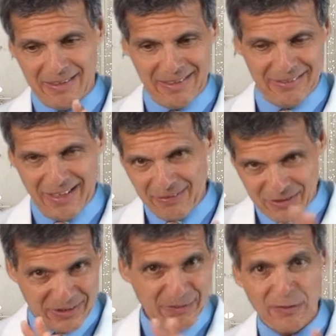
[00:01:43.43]
Uh, uh
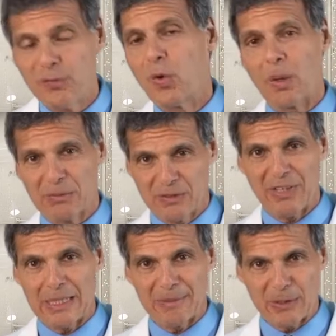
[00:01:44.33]
there's different forms of
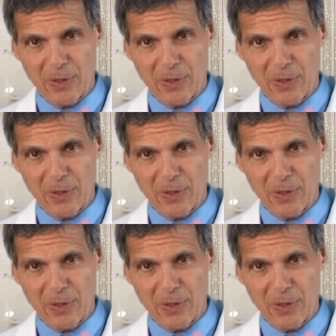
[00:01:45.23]
vitamin.